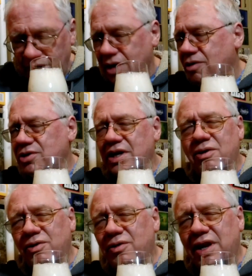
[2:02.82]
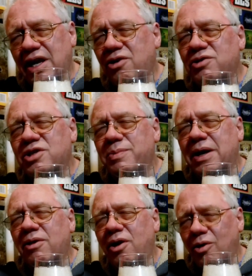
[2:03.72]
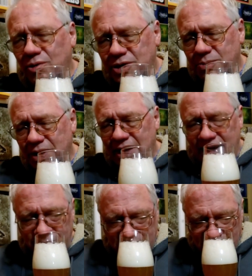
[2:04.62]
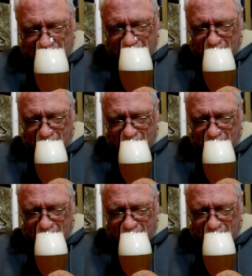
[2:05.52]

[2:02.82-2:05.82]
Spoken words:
Of course, I don't know that I could smell oats, but I am getting